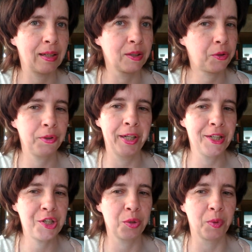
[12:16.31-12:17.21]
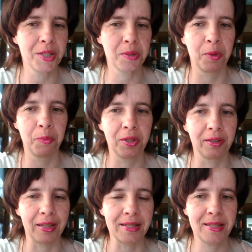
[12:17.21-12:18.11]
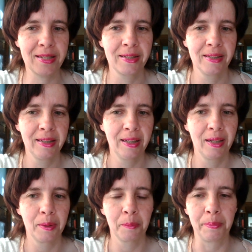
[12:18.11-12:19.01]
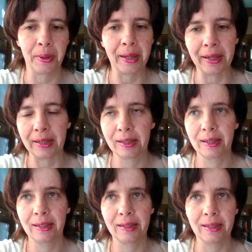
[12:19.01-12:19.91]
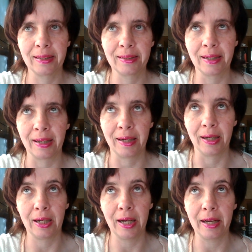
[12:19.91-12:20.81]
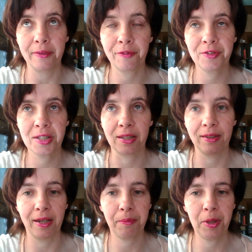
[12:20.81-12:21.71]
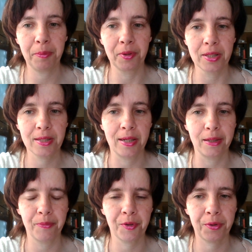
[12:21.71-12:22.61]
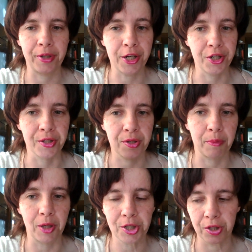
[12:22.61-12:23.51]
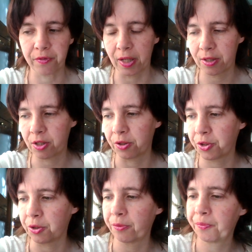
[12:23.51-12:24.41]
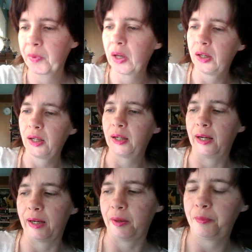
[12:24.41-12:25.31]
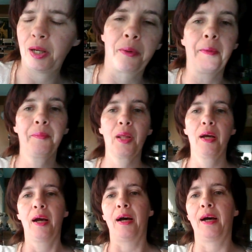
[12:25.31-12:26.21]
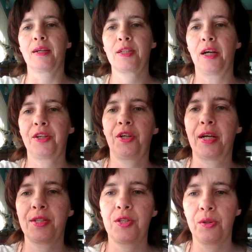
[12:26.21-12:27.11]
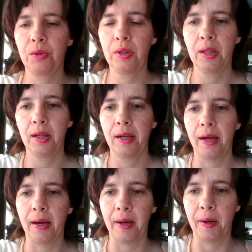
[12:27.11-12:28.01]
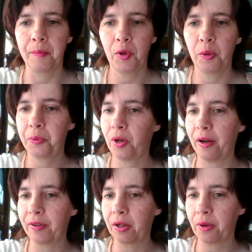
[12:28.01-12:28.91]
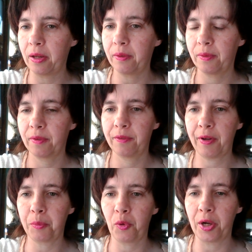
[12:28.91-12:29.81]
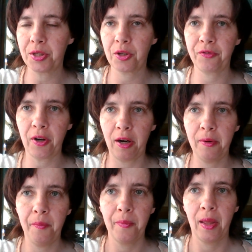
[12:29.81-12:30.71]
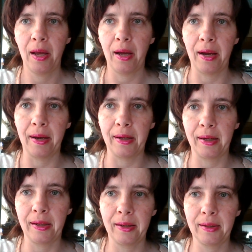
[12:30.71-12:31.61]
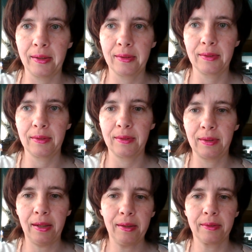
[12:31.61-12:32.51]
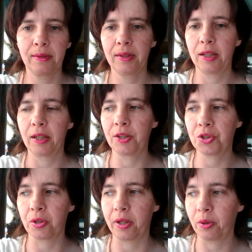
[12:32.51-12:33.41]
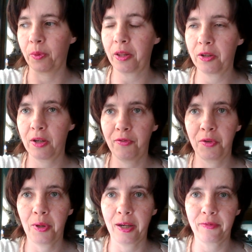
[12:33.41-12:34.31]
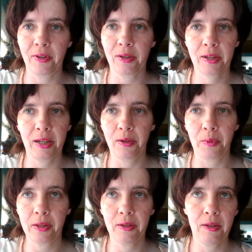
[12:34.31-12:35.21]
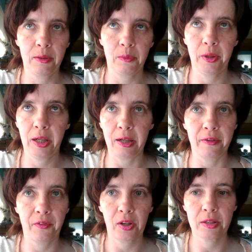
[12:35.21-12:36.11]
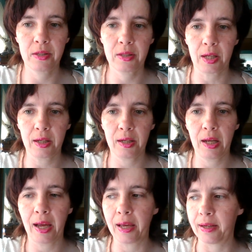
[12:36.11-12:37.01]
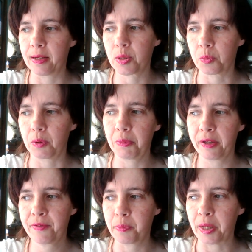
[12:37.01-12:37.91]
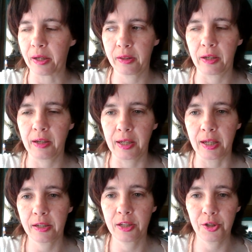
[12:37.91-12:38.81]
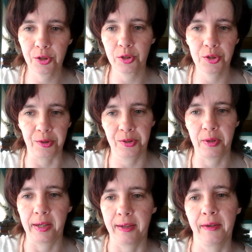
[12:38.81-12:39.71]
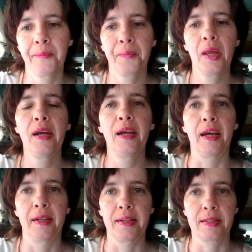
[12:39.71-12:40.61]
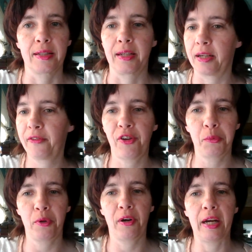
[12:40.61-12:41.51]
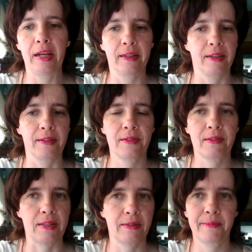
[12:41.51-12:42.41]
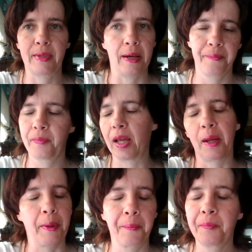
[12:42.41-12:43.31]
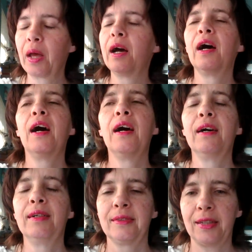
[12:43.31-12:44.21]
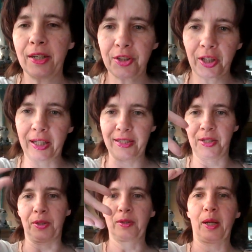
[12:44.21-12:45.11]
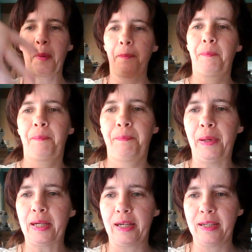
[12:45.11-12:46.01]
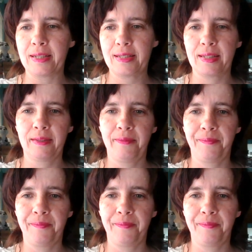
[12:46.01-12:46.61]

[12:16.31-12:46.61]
Creation was the one with the least, but I've seen a lot of people that signed up for Creation, so I'm not sure if that's still true. Anyway, talk to you guys soon. Hope you're having a great February so far. And yeah, enjoy the weather if you have our kind of weather. We have sun, and it is warm enough to be out there in a t-shirt and shorts right now. And it is the end of February, and that is just, yeah. Anyway, talk to you again soon. Bye, guys!